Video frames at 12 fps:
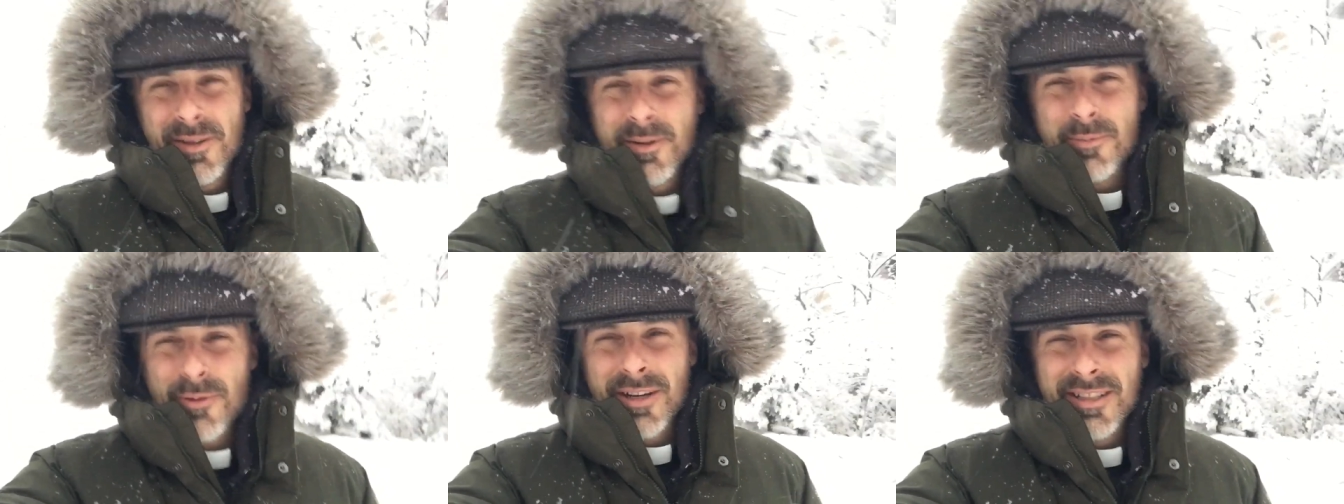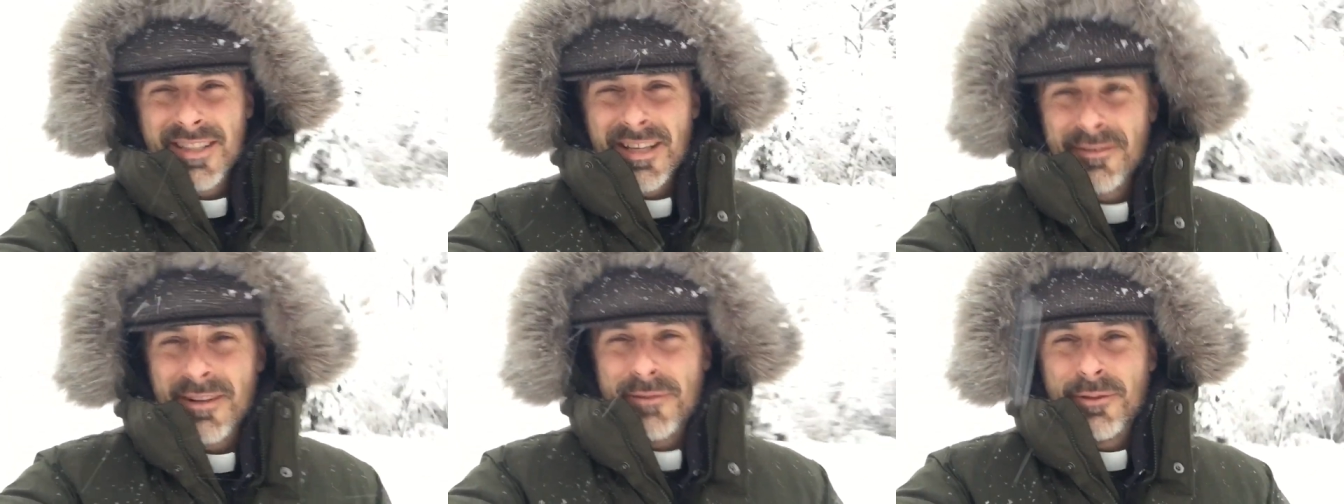Good morning,
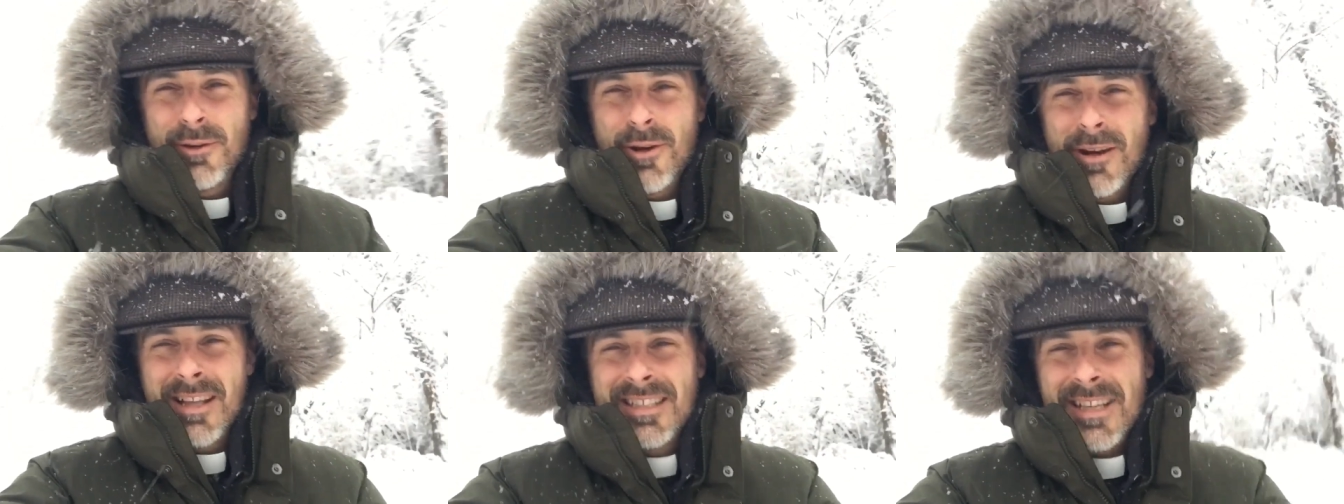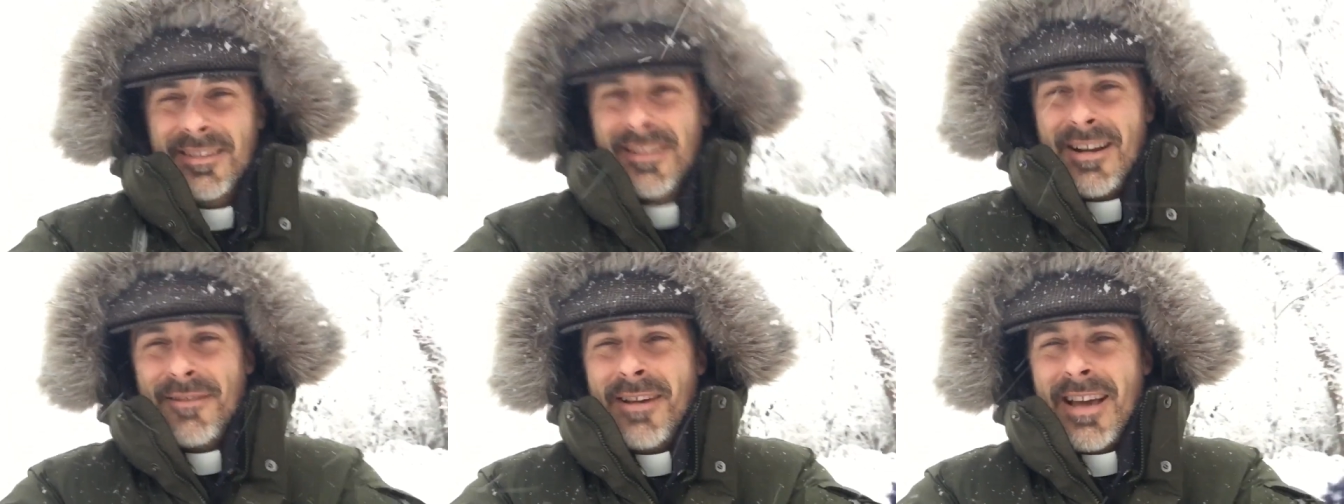St. Raphael. Hola, San
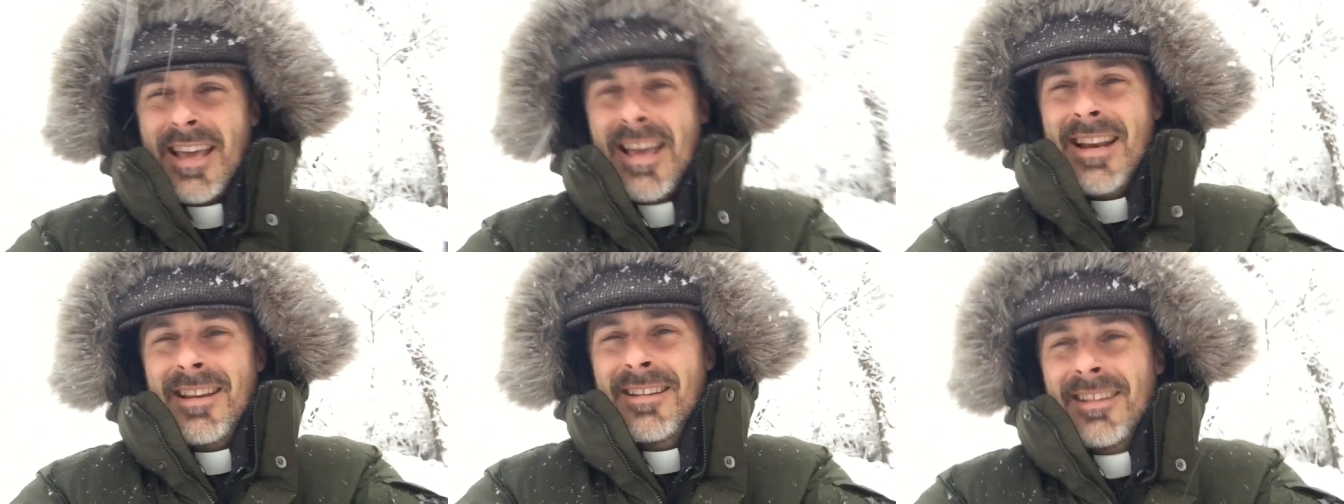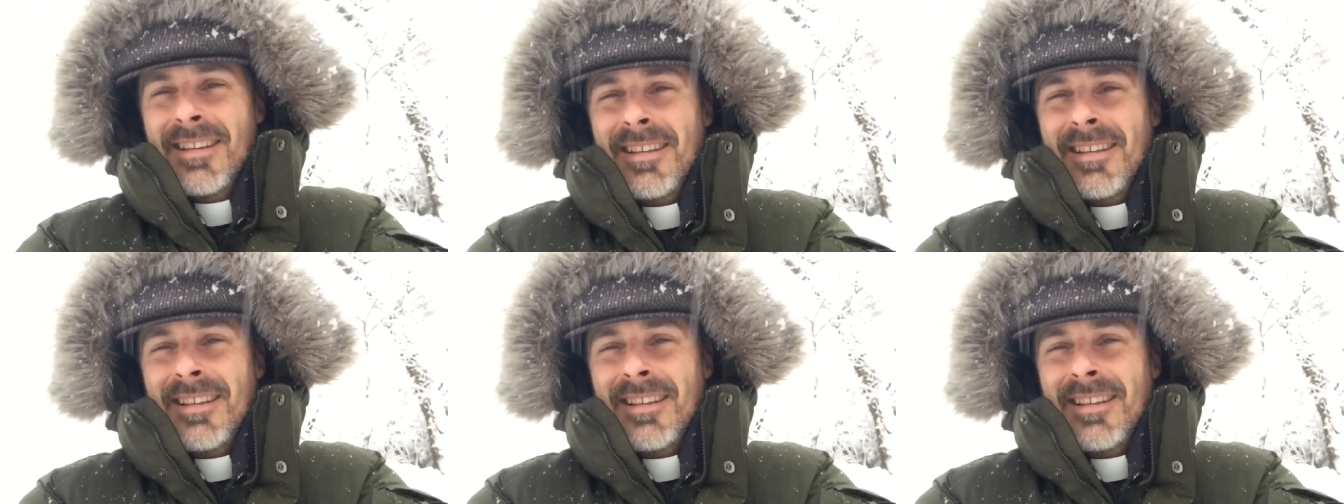Rafael.